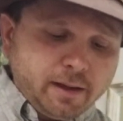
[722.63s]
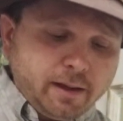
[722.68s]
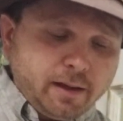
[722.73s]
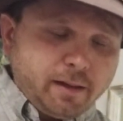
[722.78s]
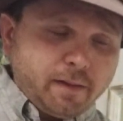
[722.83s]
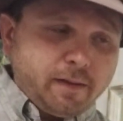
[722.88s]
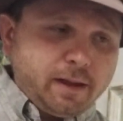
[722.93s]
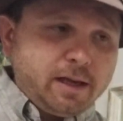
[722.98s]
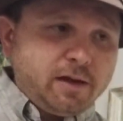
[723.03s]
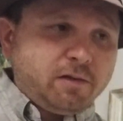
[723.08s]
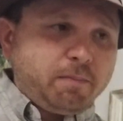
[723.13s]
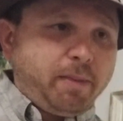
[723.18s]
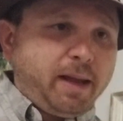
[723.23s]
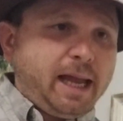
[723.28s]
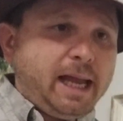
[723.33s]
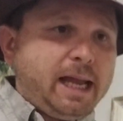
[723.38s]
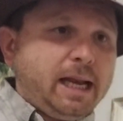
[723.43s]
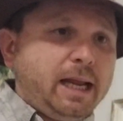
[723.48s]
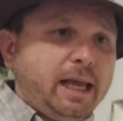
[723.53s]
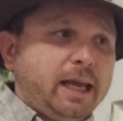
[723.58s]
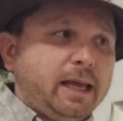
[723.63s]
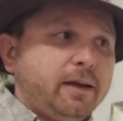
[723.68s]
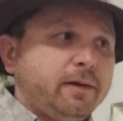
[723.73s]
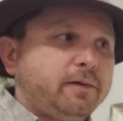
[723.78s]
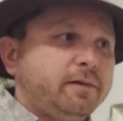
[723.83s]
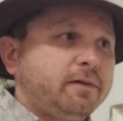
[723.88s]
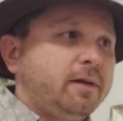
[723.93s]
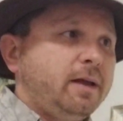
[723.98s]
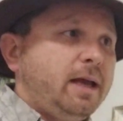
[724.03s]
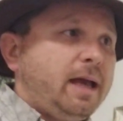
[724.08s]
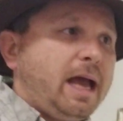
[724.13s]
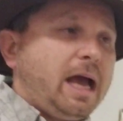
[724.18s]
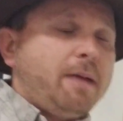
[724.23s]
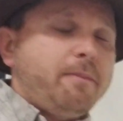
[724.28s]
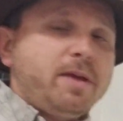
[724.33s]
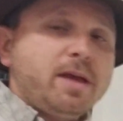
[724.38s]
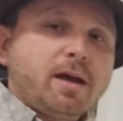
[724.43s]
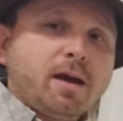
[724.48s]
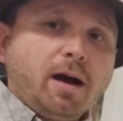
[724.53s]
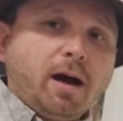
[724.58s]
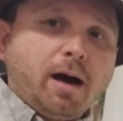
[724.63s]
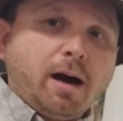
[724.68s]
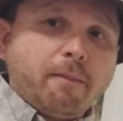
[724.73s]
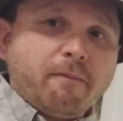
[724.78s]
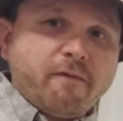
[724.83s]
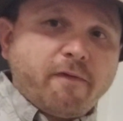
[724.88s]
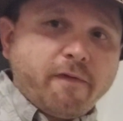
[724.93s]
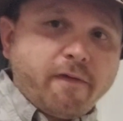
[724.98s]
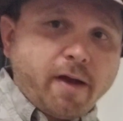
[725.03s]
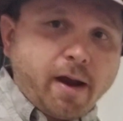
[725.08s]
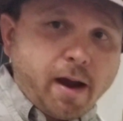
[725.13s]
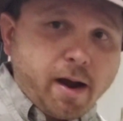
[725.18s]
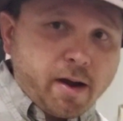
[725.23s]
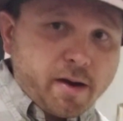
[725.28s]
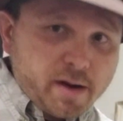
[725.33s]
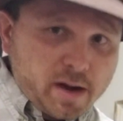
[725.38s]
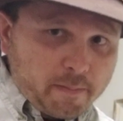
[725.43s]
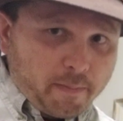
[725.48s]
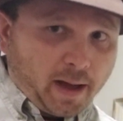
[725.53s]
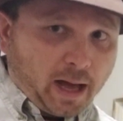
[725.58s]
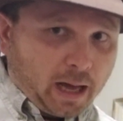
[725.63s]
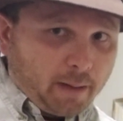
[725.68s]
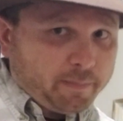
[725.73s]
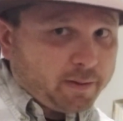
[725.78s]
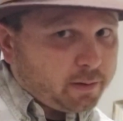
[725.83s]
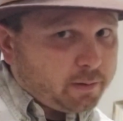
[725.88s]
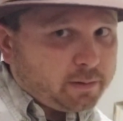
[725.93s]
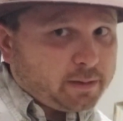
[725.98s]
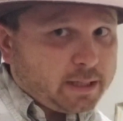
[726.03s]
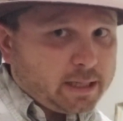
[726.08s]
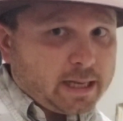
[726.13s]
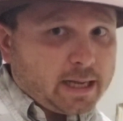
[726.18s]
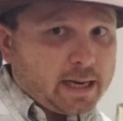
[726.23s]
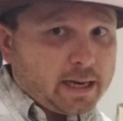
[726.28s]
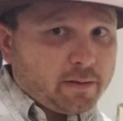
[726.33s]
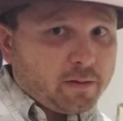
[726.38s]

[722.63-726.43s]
these paintings have become very popular today.